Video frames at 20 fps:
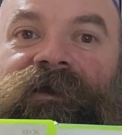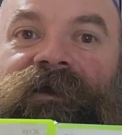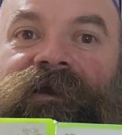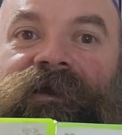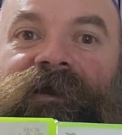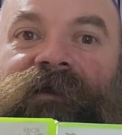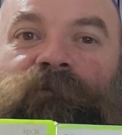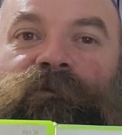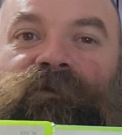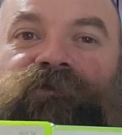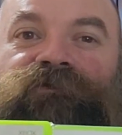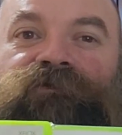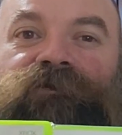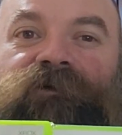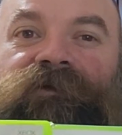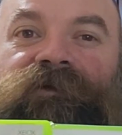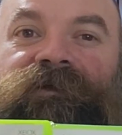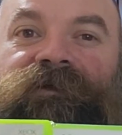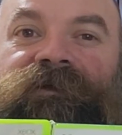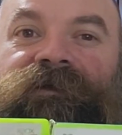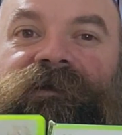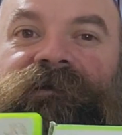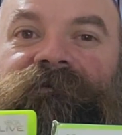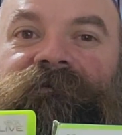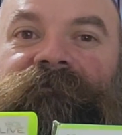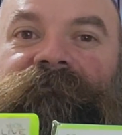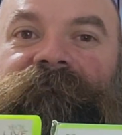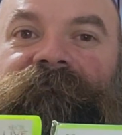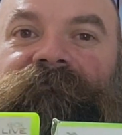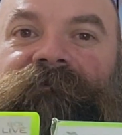it was really
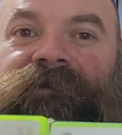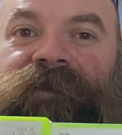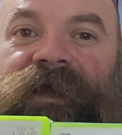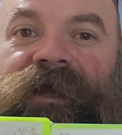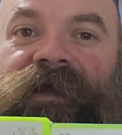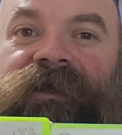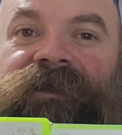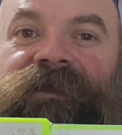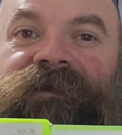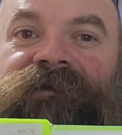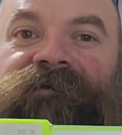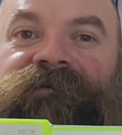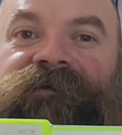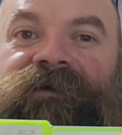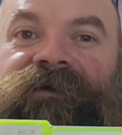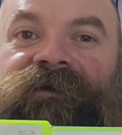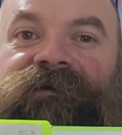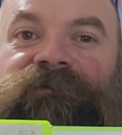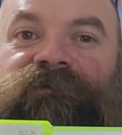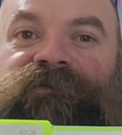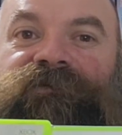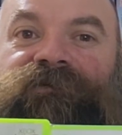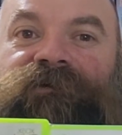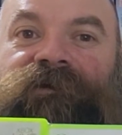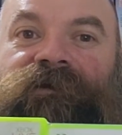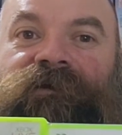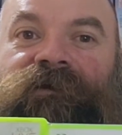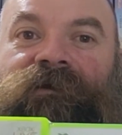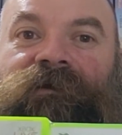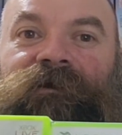laggy at times.
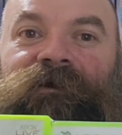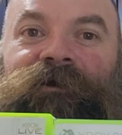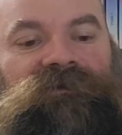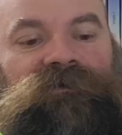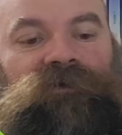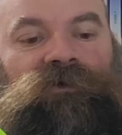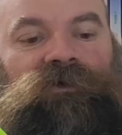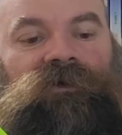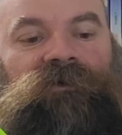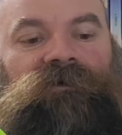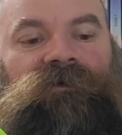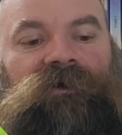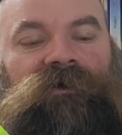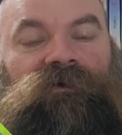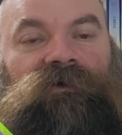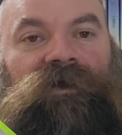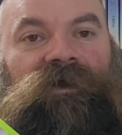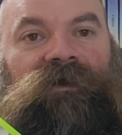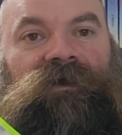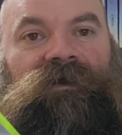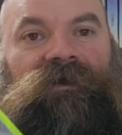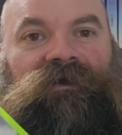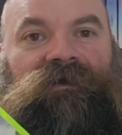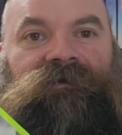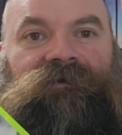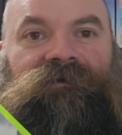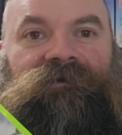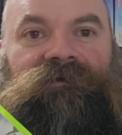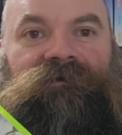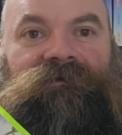You could go
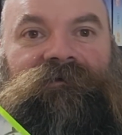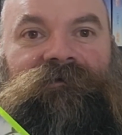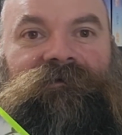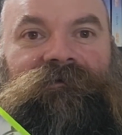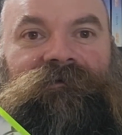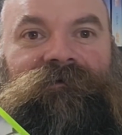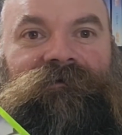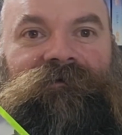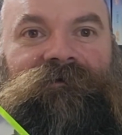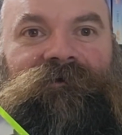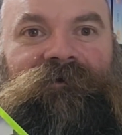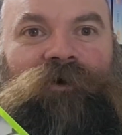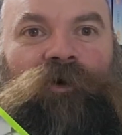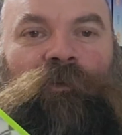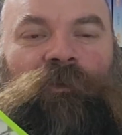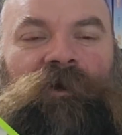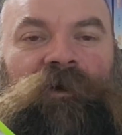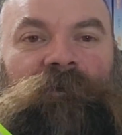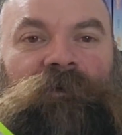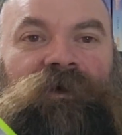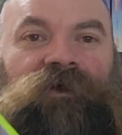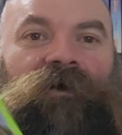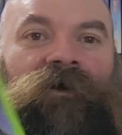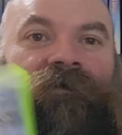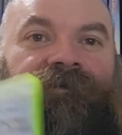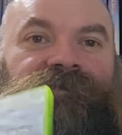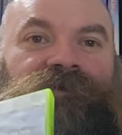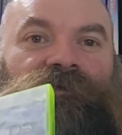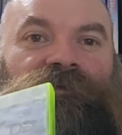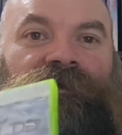and open up a
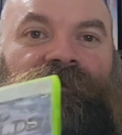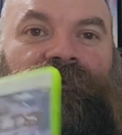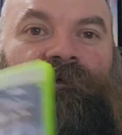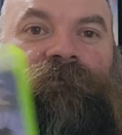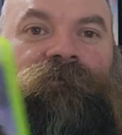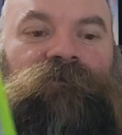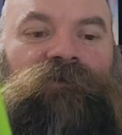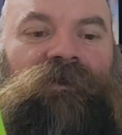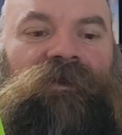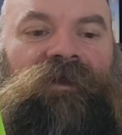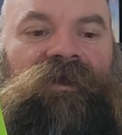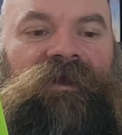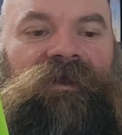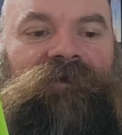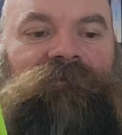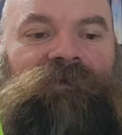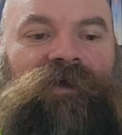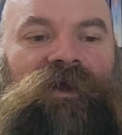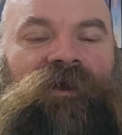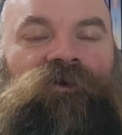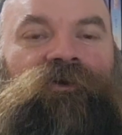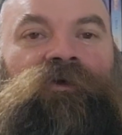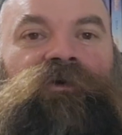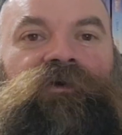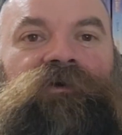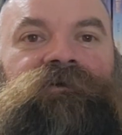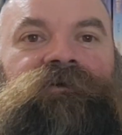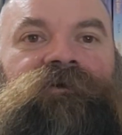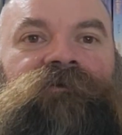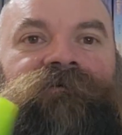console window for the game and you
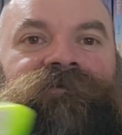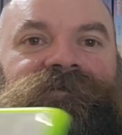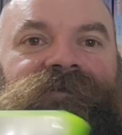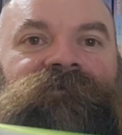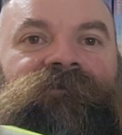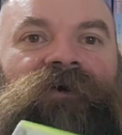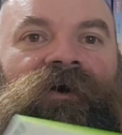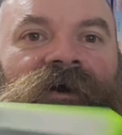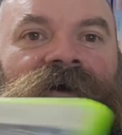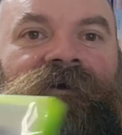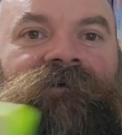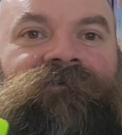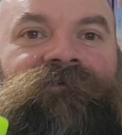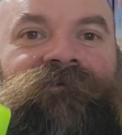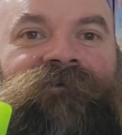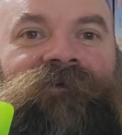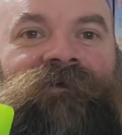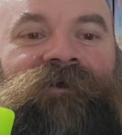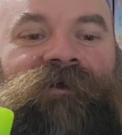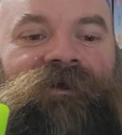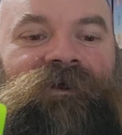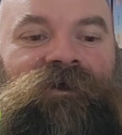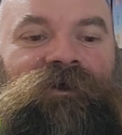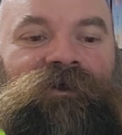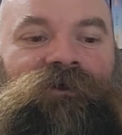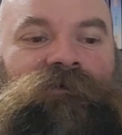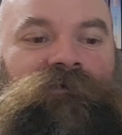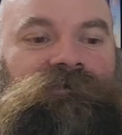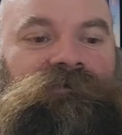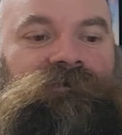could turn stuff off.
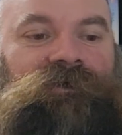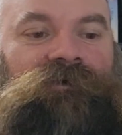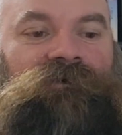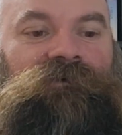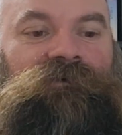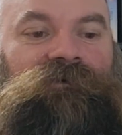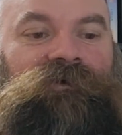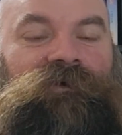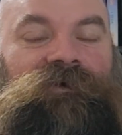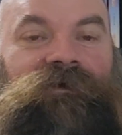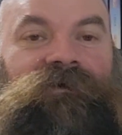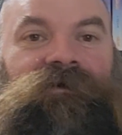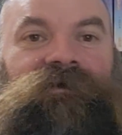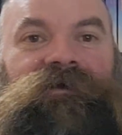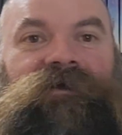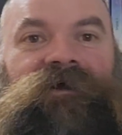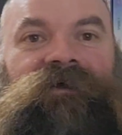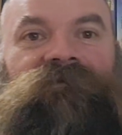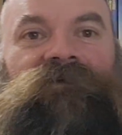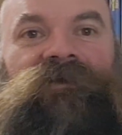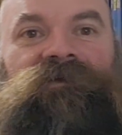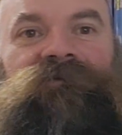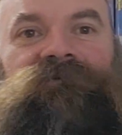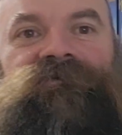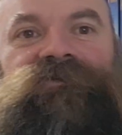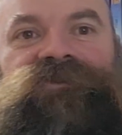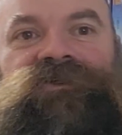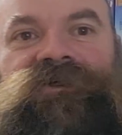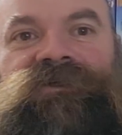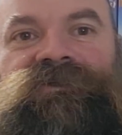So I've got a little
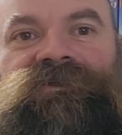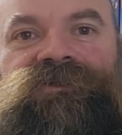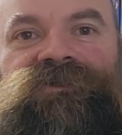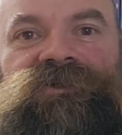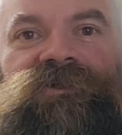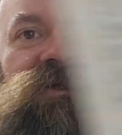cheat sheet